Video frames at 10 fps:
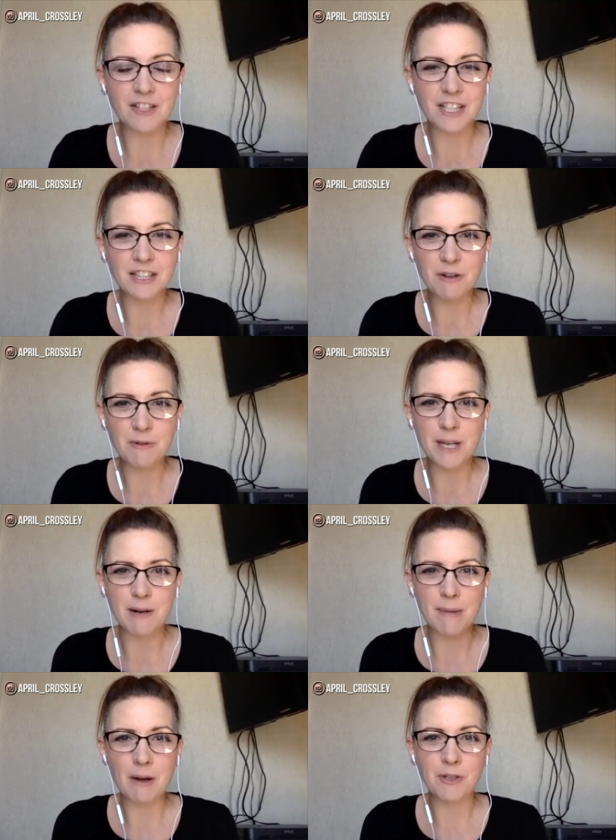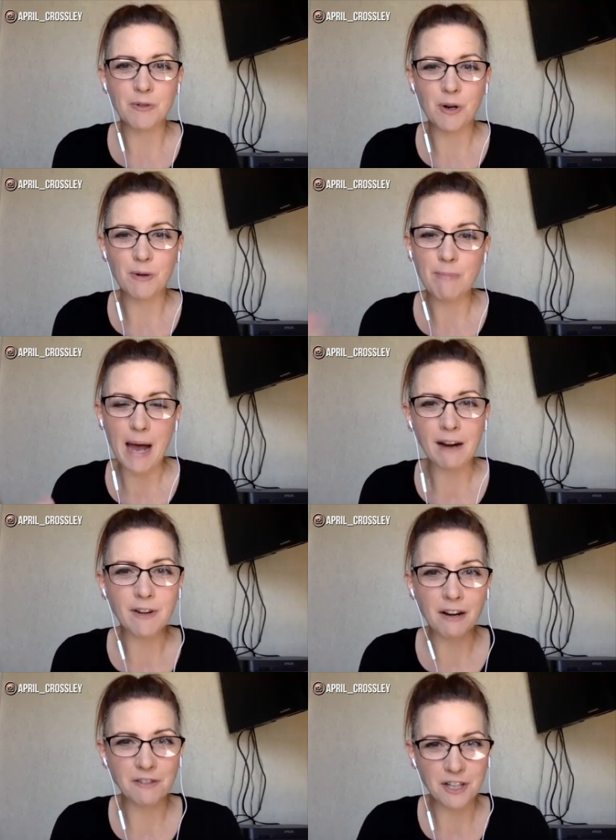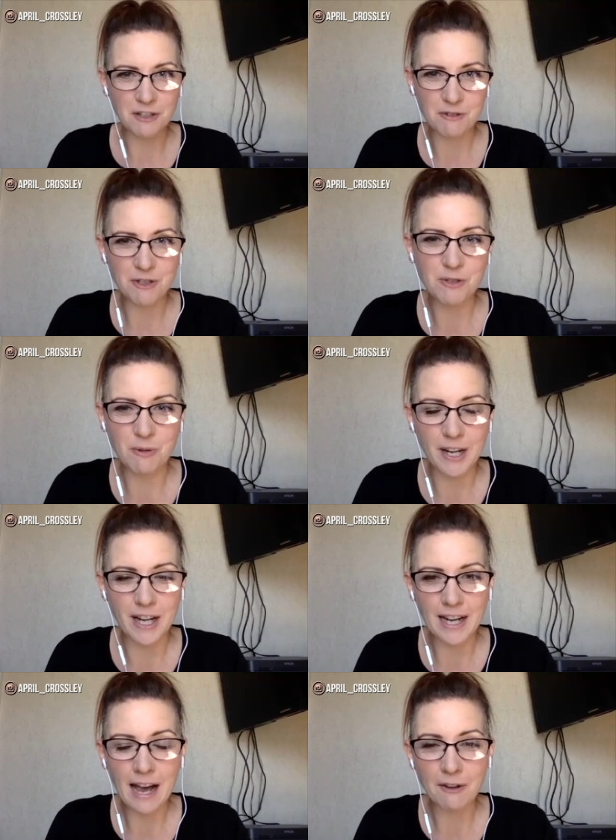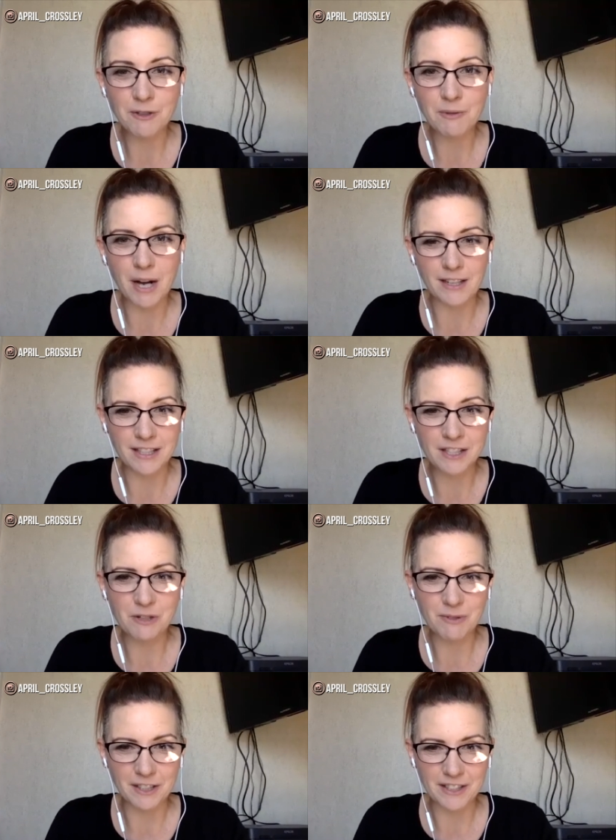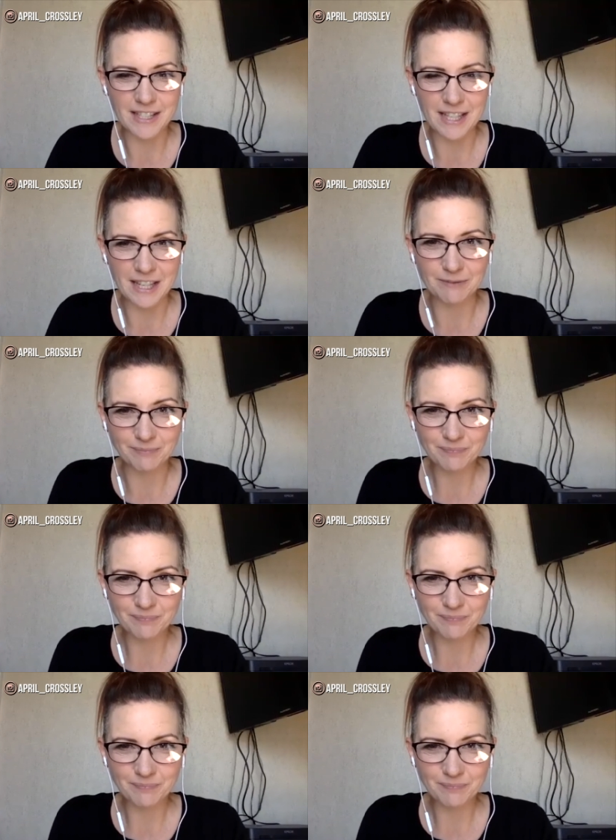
us a little bit about your background and your story and how you got into real estate.